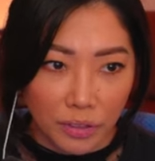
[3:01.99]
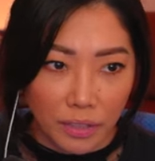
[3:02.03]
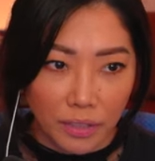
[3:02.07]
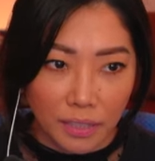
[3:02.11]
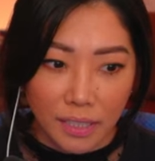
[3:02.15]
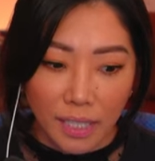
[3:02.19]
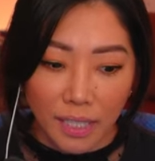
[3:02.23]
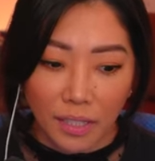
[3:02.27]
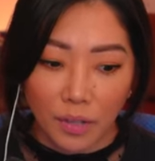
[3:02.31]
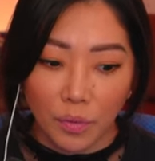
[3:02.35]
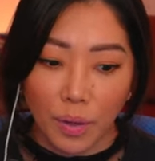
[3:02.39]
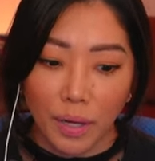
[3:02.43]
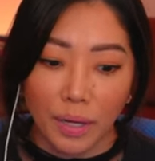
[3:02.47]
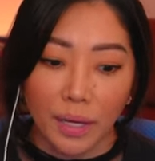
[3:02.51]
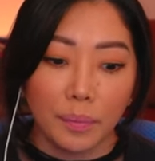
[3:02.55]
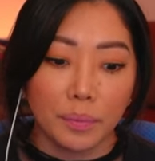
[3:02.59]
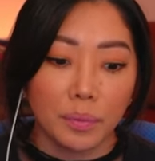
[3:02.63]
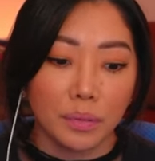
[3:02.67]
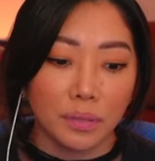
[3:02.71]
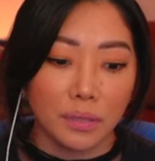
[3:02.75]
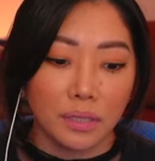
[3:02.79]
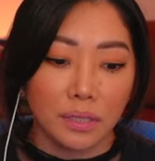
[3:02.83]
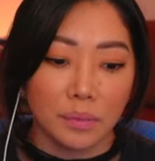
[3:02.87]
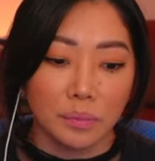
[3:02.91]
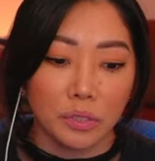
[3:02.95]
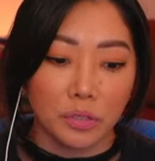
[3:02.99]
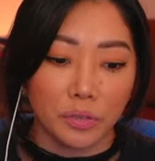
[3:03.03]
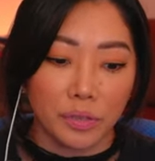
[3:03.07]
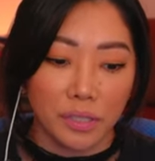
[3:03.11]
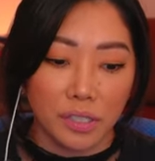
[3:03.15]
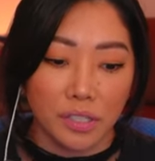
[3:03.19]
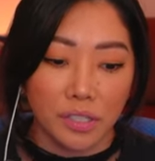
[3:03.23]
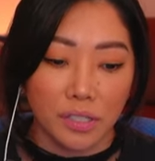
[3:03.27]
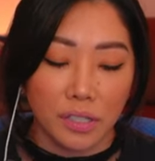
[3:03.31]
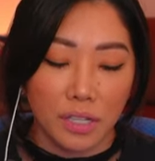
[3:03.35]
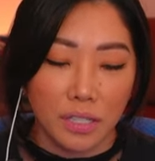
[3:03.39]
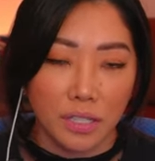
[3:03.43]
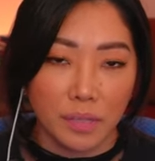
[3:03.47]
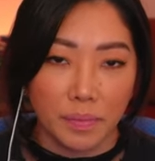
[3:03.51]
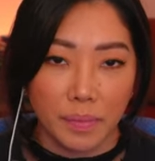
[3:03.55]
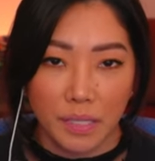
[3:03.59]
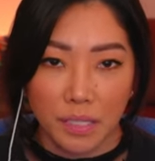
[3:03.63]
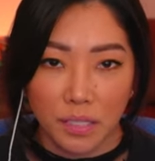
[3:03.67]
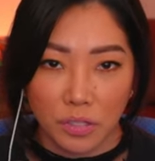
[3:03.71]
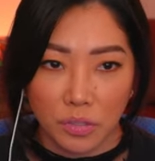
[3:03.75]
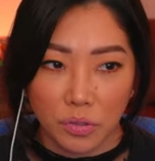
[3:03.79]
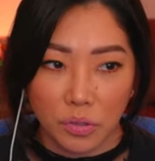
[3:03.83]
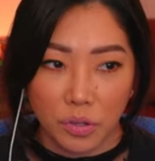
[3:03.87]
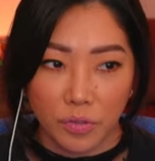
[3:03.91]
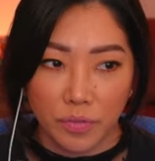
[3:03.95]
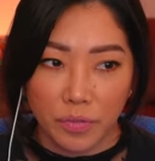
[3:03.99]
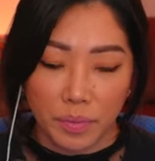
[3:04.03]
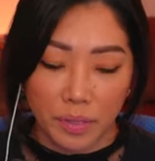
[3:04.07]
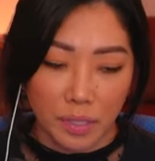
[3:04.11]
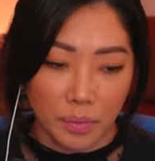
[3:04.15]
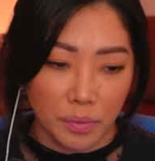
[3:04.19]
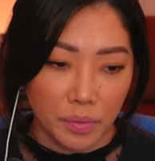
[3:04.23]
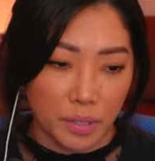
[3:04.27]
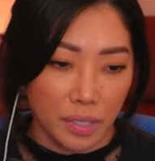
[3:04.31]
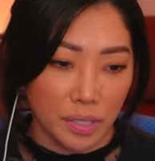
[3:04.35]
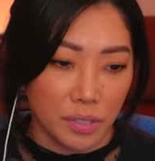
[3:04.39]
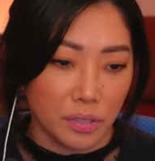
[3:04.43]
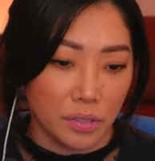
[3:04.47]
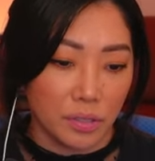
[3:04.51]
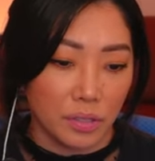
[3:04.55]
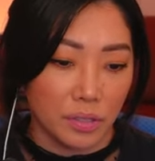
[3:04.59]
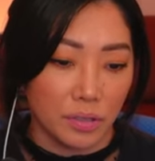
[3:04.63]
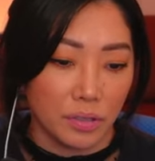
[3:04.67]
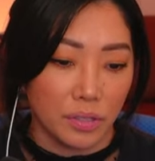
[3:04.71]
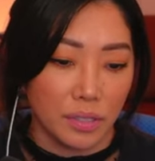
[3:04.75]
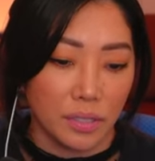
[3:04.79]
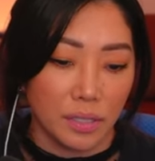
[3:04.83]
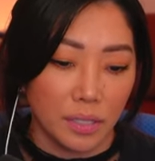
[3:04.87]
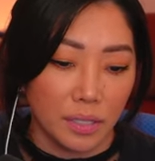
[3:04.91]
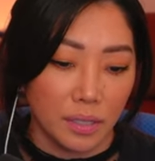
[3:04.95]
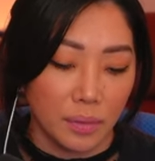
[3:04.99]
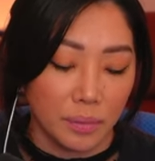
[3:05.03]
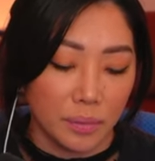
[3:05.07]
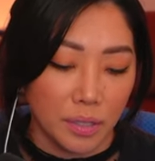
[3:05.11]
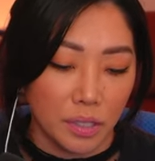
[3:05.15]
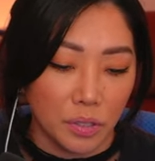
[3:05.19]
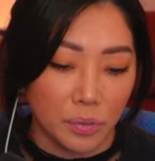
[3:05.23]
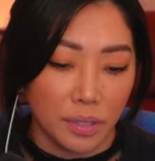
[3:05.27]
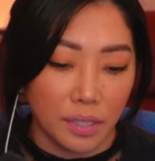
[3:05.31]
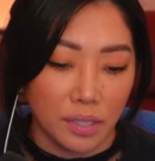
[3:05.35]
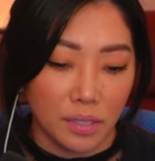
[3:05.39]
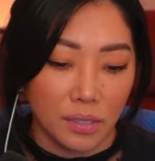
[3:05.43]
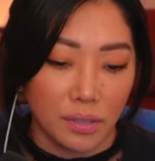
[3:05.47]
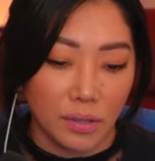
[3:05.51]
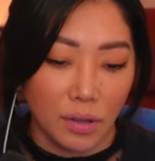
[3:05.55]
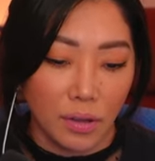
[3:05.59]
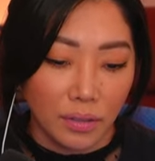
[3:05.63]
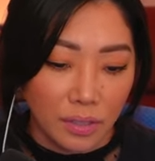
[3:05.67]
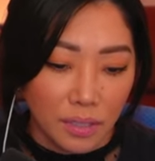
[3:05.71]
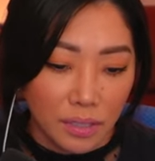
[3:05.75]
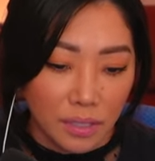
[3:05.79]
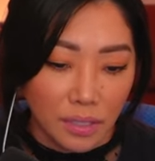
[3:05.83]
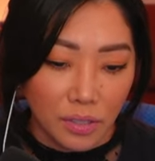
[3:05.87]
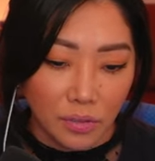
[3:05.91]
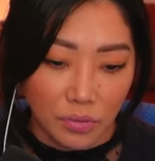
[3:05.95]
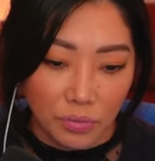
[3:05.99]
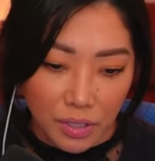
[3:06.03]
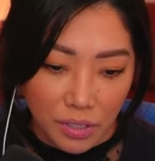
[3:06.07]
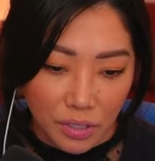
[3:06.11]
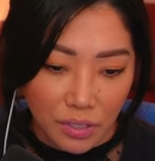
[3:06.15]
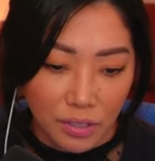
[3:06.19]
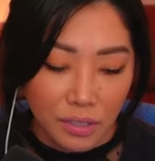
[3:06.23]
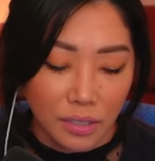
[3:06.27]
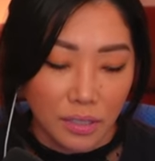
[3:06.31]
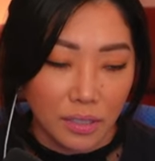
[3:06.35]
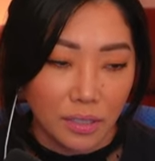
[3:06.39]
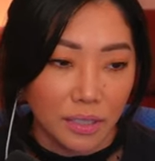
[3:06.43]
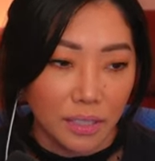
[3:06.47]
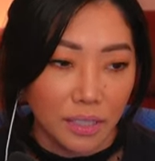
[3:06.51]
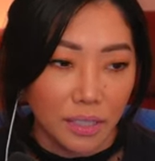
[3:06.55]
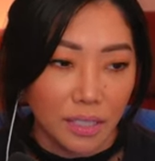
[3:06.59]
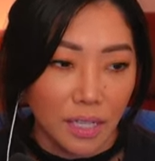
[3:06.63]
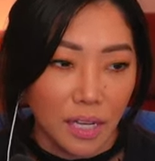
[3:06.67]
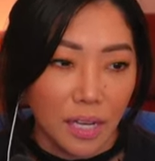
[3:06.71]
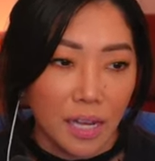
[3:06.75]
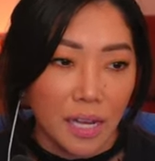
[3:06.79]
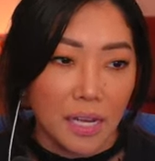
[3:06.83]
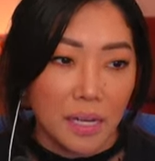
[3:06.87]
It's kind of wild. I put some screenshots in my Discord from a couple days ago because um, that's when I saw this originally.